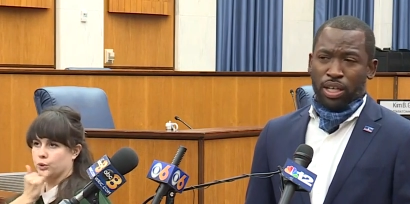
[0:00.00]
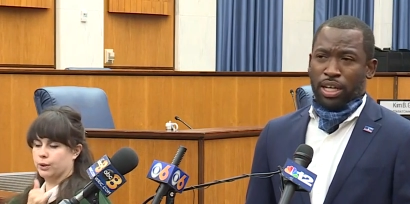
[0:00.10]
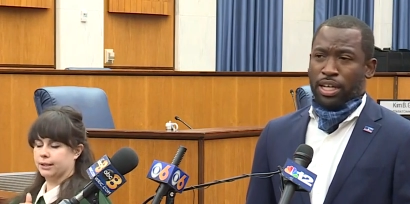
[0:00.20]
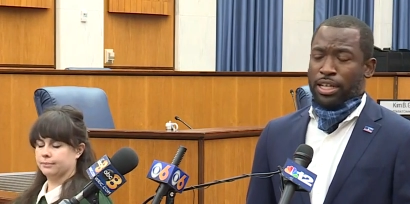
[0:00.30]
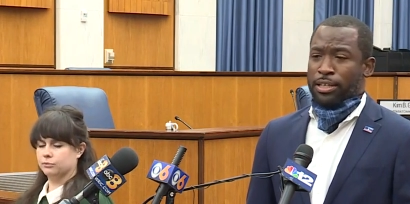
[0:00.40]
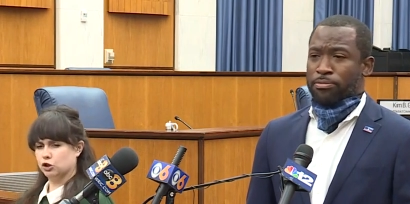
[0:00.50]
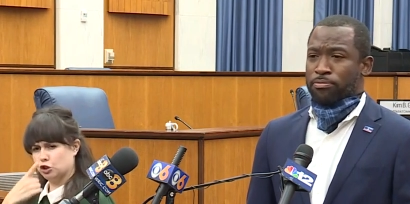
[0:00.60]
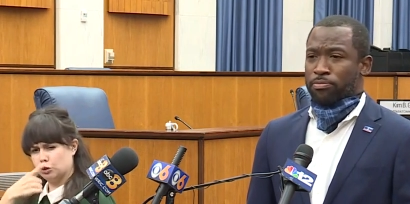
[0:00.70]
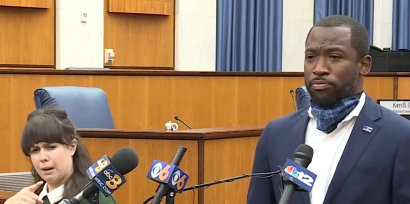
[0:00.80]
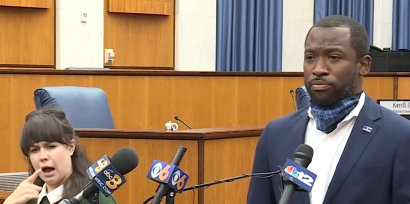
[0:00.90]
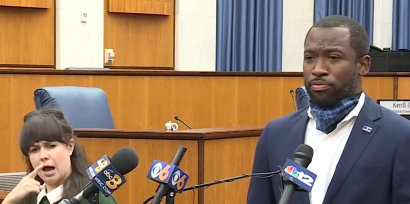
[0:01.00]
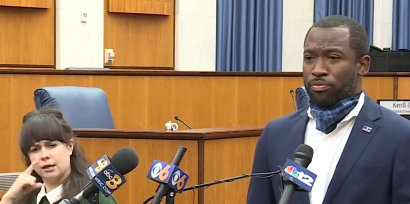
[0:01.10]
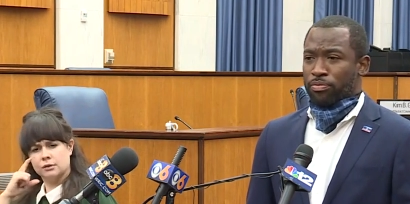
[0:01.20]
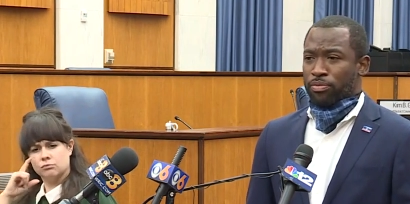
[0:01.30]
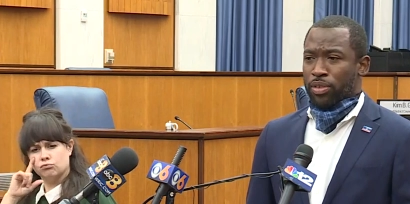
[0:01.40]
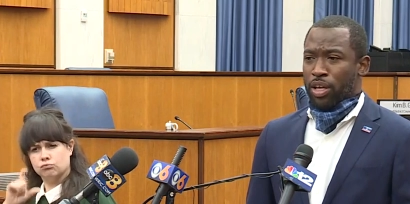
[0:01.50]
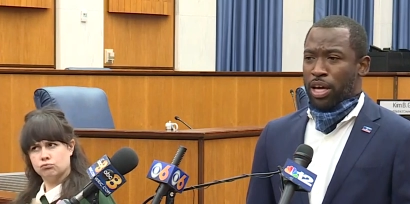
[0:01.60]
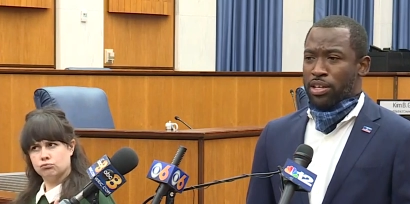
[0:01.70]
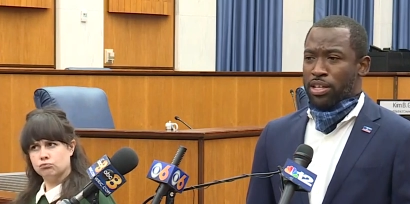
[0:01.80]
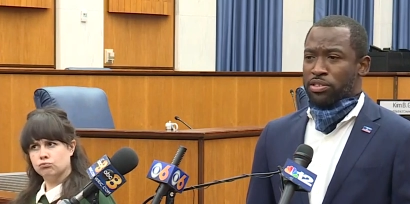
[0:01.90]
Speaker 1: that. Um, yeah,
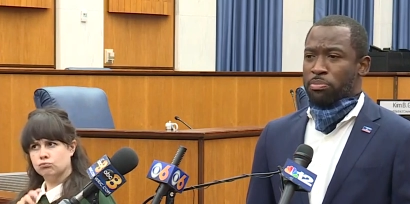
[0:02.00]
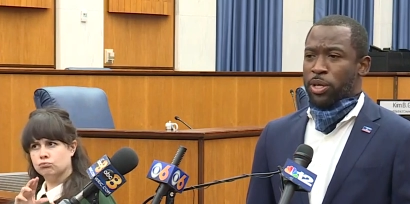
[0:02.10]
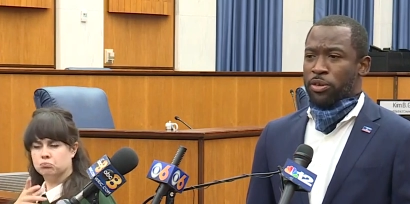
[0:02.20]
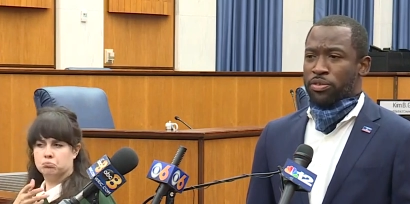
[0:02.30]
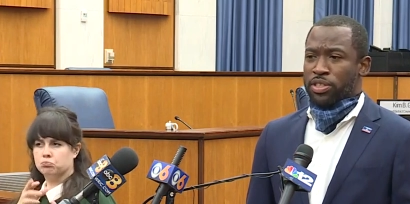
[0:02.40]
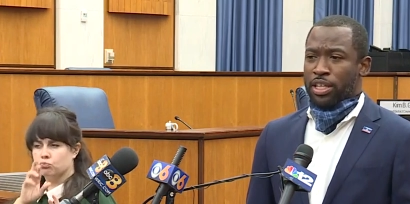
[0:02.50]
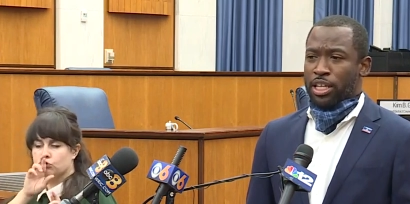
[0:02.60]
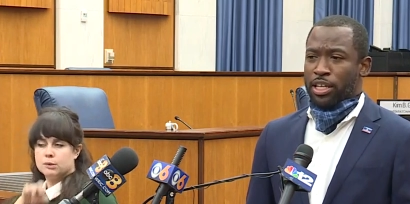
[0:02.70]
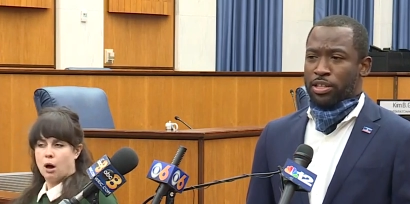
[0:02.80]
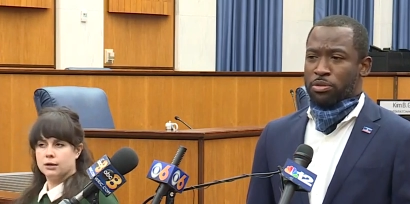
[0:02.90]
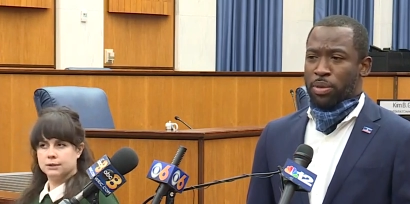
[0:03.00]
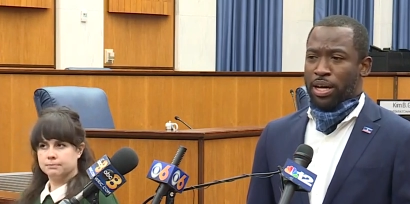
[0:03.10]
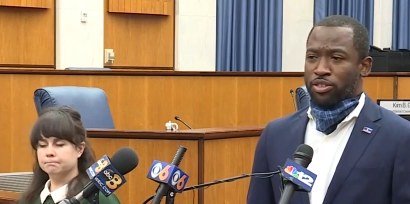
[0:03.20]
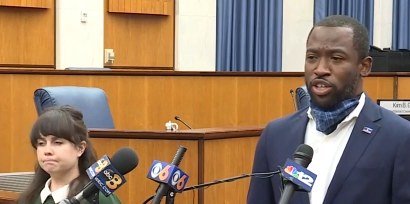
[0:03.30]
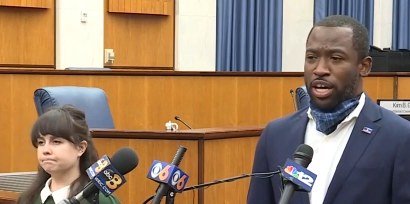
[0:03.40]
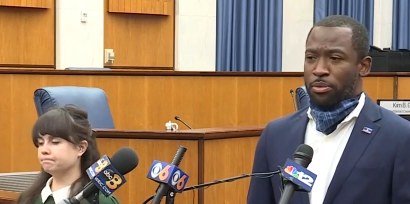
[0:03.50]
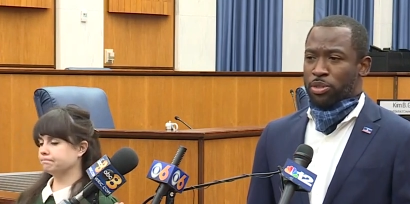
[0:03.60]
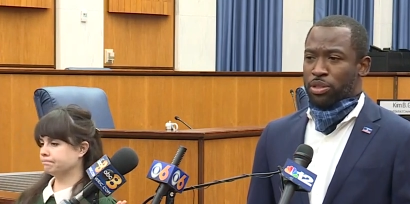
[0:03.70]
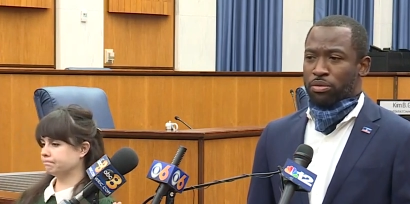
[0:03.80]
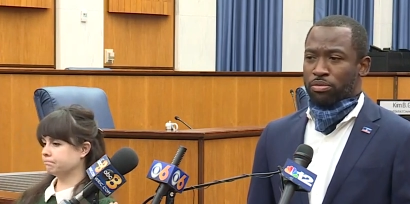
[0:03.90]
as the mayor of the city, it's my job
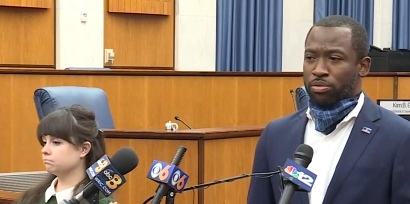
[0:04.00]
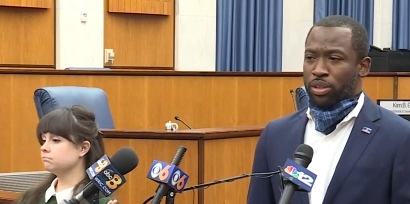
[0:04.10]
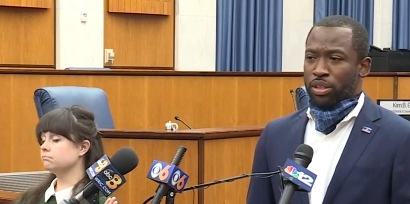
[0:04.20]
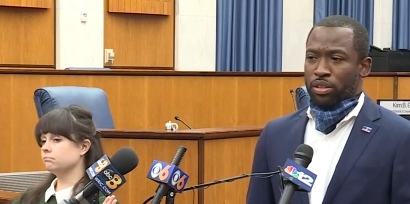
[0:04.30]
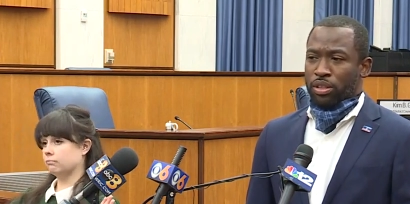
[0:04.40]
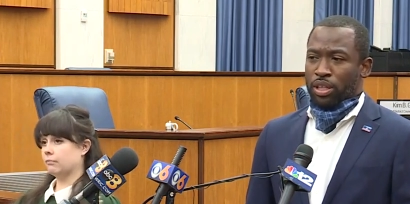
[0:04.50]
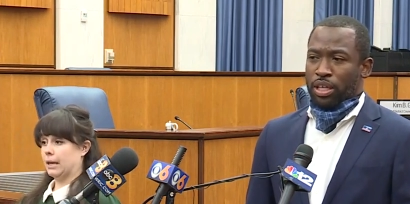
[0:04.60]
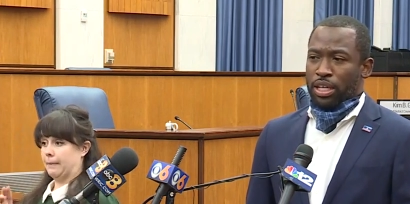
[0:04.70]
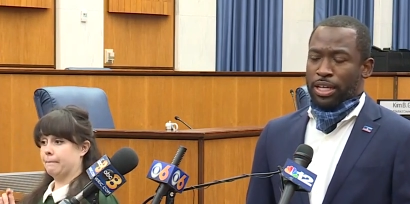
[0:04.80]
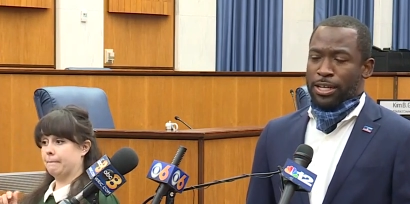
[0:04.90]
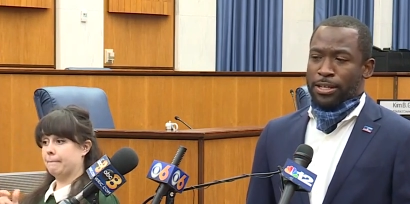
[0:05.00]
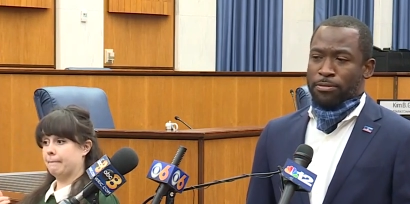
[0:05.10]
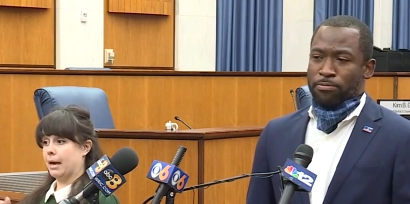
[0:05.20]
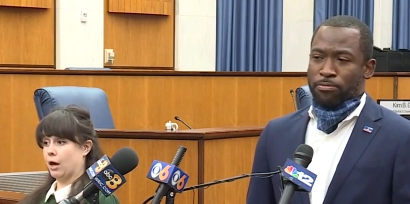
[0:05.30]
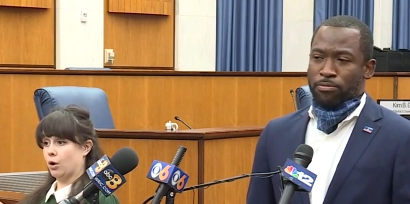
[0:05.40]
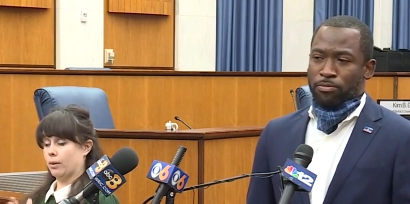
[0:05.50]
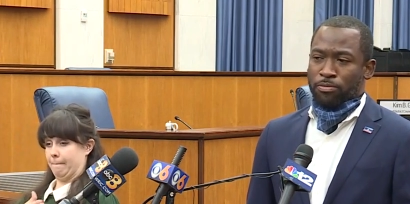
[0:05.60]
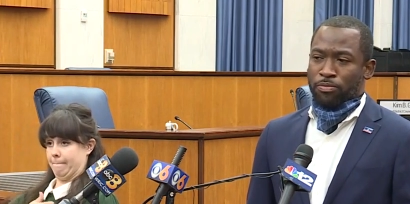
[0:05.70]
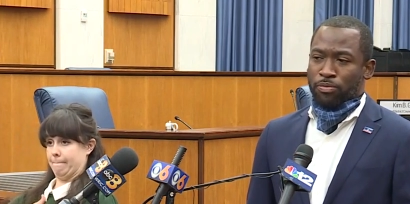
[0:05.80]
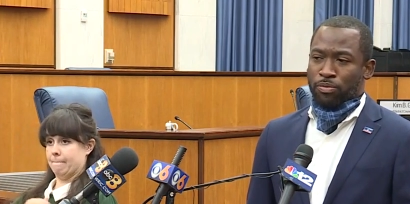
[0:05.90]
to um,
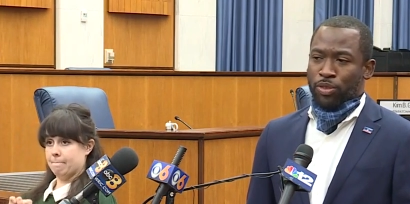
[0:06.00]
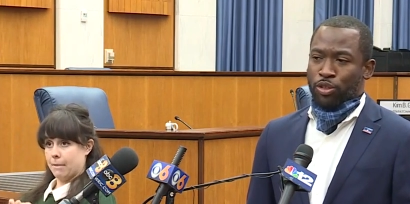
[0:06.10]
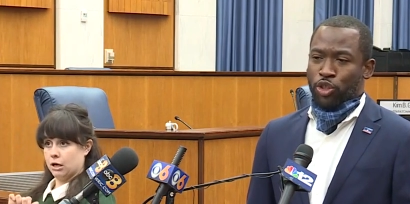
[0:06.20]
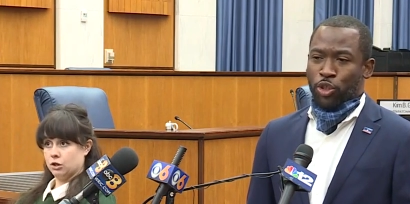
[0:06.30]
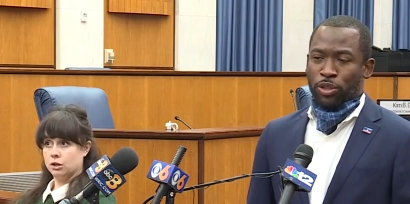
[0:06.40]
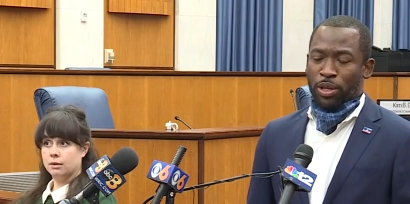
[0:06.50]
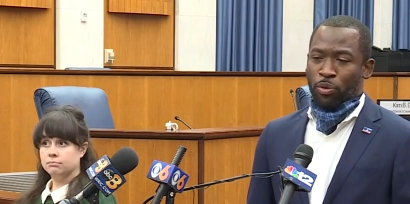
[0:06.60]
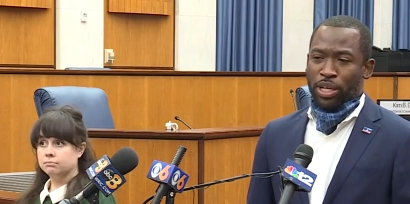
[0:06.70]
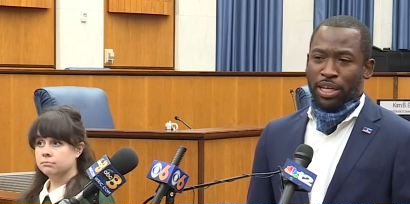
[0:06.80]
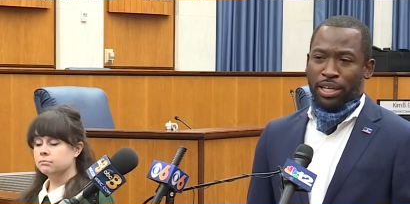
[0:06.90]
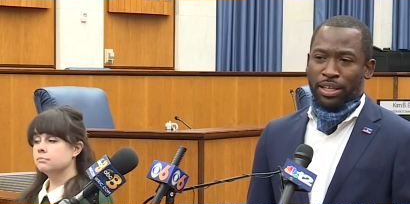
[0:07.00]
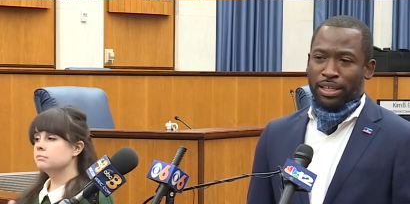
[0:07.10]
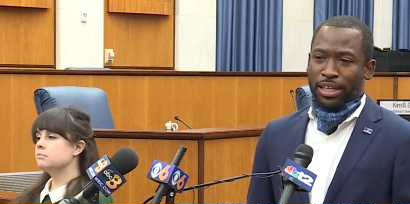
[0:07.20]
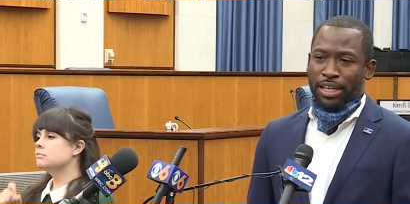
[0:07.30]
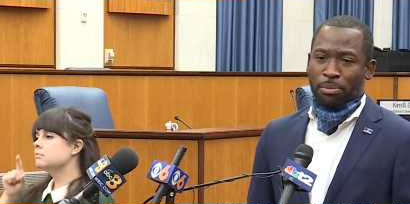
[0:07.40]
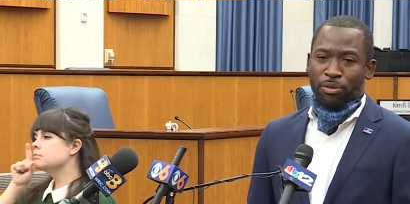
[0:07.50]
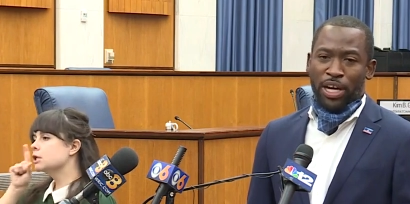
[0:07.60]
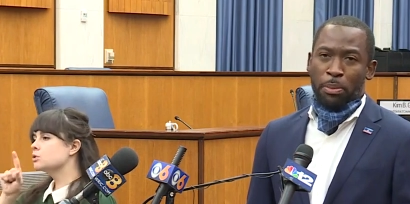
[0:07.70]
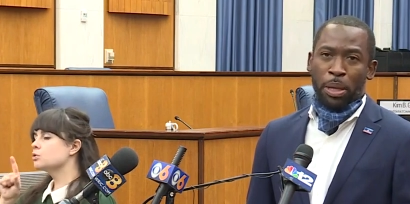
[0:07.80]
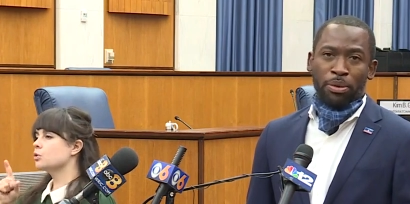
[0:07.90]
to ensure that we uh,
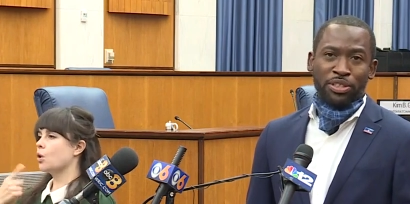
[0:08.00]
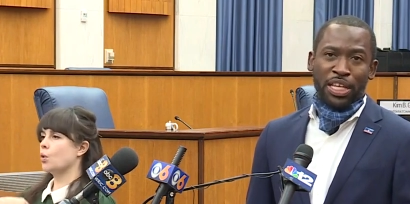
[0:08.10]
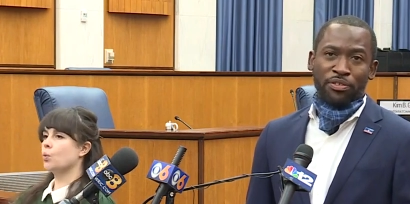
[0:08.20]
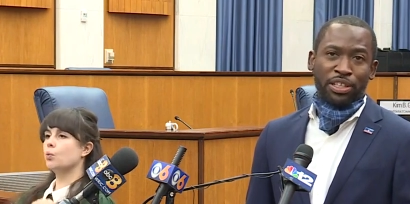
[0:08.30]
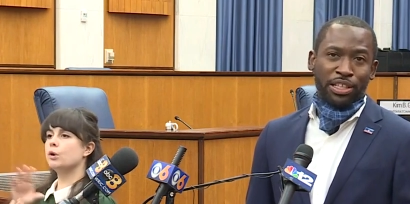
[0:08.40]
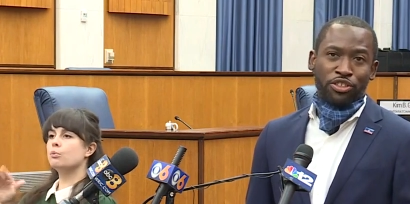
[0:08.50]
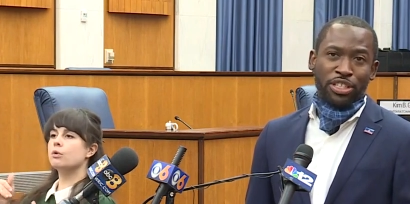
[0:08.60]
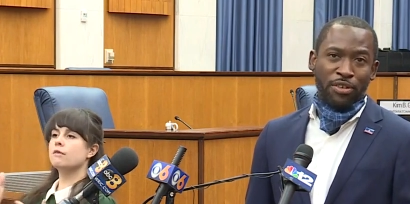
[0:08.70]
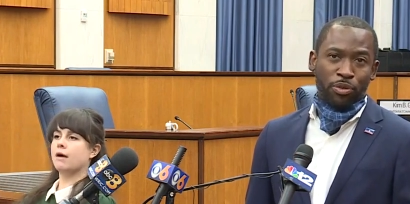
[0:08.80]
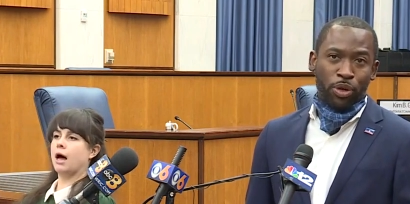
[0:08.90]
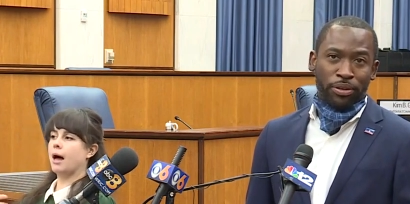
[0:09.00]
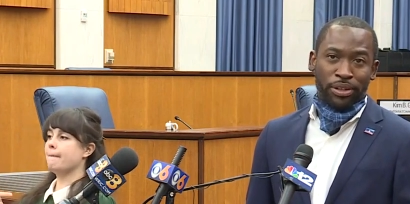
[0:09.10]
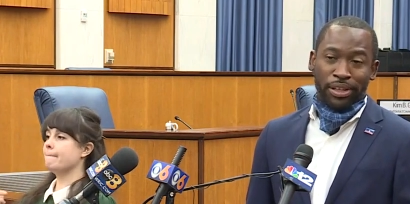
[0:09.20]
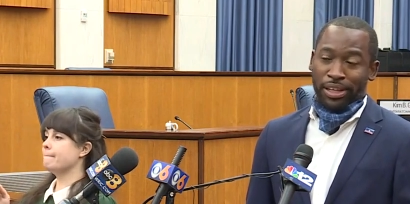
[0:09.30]
provide public safety to each and everyone.